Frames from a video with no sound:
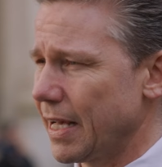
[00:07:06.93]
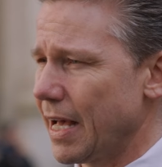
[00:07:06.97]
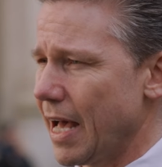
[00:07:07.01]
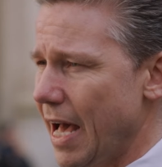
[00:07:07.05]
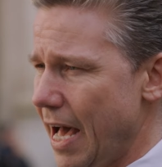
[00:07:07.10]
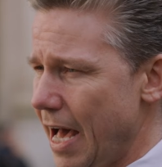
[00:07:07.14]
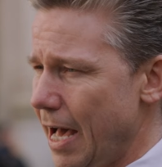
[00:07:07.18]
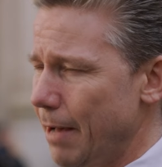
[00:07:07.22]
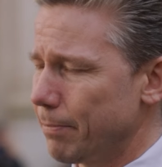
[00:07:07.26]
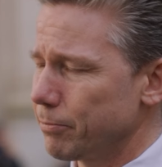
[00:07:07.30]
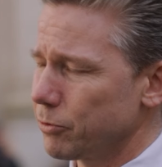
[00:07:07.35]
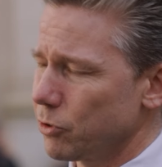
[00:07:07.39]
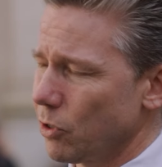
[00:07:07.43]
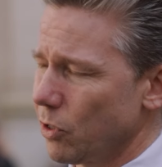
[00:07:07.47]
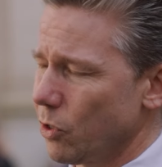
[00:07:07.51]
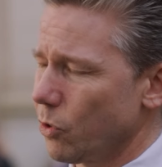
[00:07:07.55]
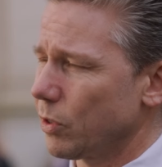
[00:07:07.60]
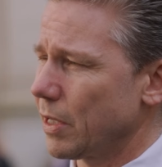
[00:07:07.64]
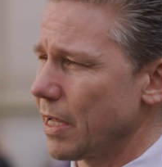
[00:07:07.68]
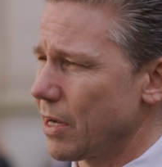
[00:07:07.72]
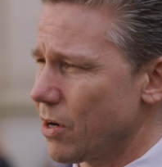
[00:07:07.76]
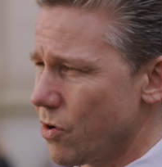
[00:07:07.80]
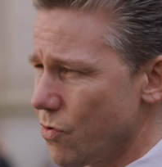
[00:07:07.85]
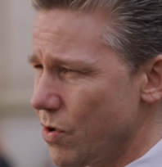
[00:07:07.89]
is
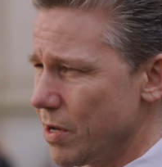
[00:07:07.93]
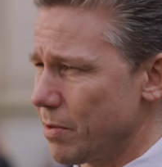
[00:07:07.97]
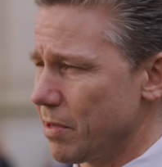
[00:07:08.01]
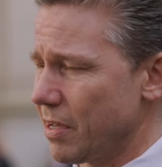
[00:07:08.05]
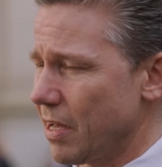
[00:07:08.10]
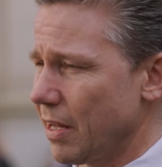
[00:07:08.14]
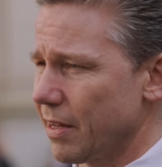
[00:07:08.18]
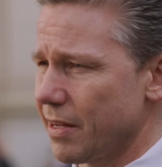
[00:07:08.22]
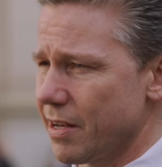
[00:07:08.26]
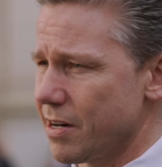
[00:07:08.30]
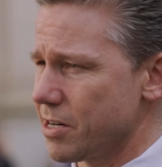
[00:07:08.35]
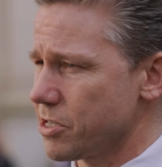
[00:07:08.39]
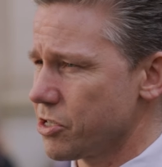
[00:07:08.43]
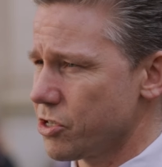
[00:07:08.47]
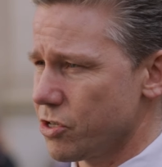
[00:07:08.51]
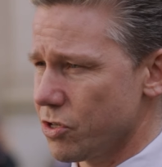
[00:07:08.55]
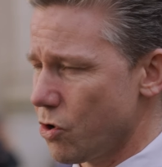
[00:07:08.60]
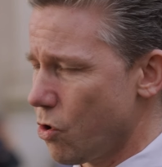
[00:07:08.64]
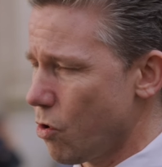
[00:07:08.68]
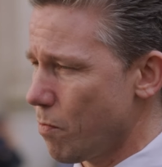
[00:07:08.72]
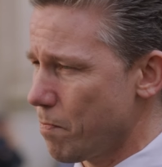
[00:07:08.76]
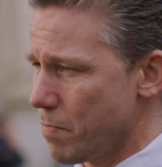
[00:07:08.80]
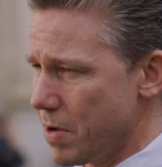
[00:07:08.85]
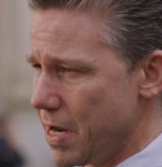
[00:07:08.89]
absolutely critical. There's
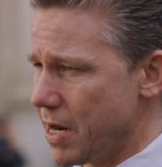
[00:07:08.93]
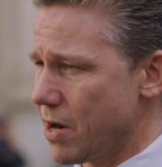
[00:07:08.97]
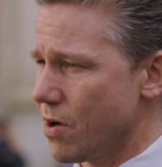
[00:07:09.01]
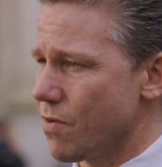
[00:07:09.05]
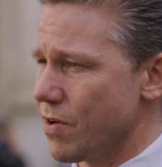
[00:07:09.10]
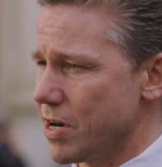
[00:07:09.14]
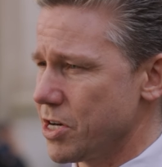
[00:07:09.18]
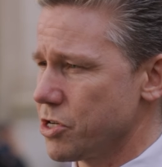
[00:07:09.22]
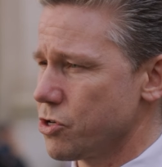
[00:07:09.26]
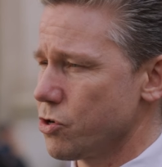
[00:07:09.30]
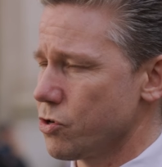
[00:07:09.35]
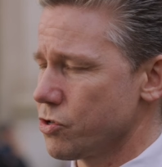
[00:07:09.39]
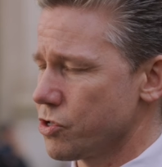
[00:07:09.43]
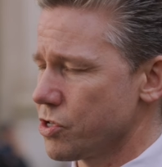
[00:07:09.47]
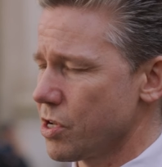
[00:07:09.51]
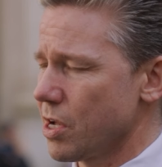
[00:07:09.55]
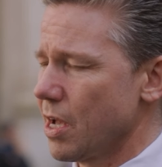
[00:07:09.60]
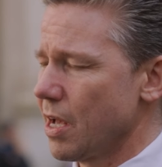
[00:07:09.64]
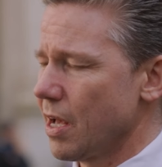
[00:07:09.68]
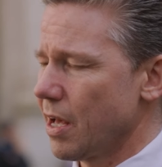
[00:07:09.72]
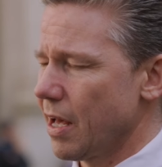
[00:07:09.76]
no bigger issues